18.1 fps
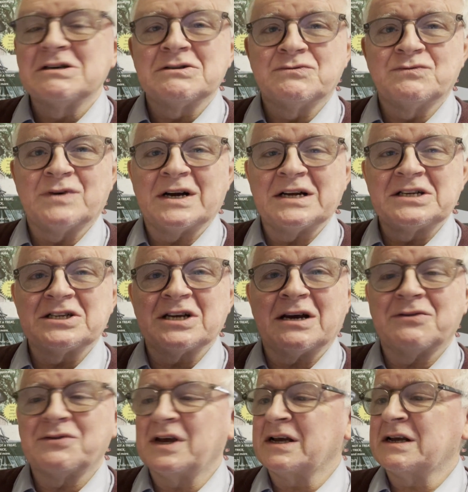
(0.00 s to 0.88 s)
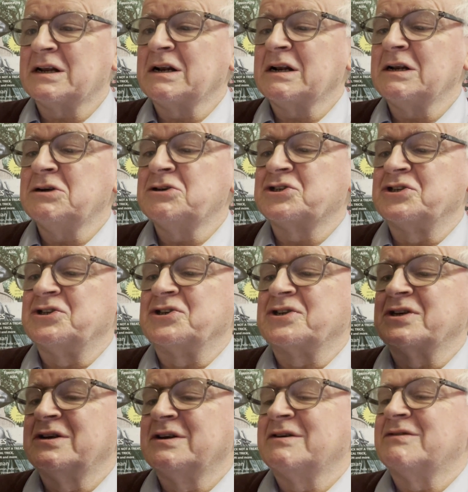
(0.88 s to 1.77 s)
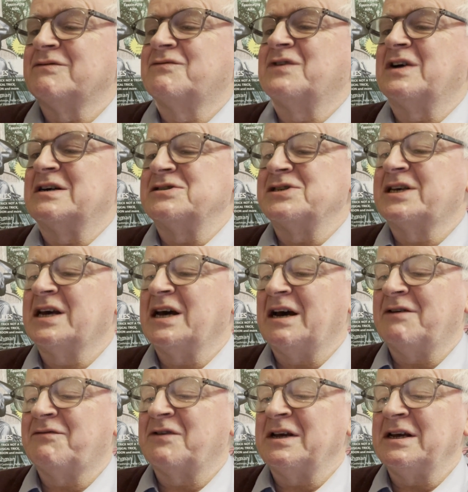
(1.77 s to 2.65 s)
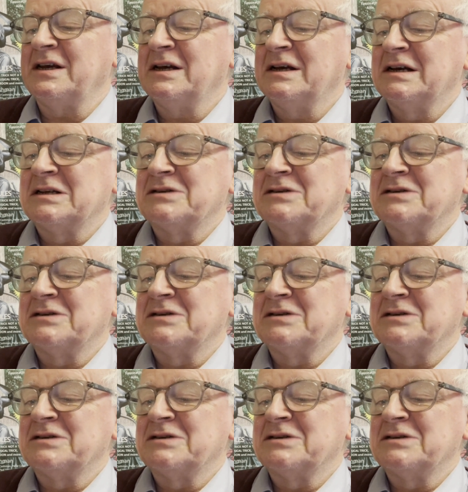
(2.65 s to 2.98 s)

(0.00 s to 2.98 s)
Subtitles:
write down their conclusions very carefully.